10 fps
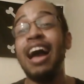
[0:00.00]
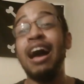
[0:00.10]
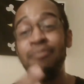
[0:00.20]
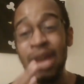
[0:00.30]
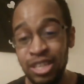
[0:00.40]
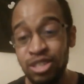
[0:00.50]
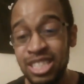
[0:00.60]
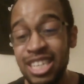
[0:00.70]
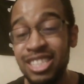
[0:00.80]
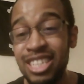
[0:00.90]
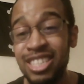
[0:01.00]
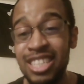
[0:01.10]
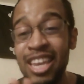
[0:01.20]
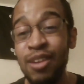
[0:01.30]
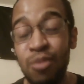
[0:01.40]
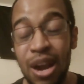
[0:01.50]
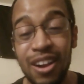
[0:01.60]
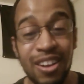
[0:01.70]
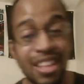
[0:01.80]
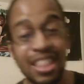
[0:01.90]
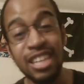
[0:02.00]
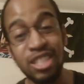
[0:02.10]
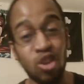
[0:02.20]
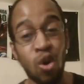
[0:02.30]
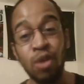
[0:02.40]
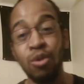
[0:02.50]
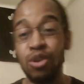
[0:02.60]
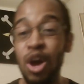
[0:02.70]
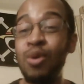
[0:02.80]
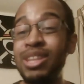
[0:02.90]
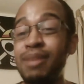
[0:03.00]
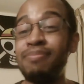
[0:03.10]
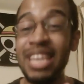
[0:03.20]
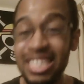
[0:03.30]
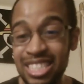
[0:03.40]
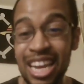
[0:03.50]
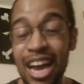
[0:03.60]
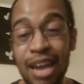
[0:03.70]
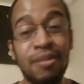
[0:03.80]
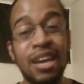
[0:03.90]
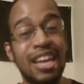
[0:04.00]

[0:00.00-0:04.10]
I'm interested to see where that story will go with them this time.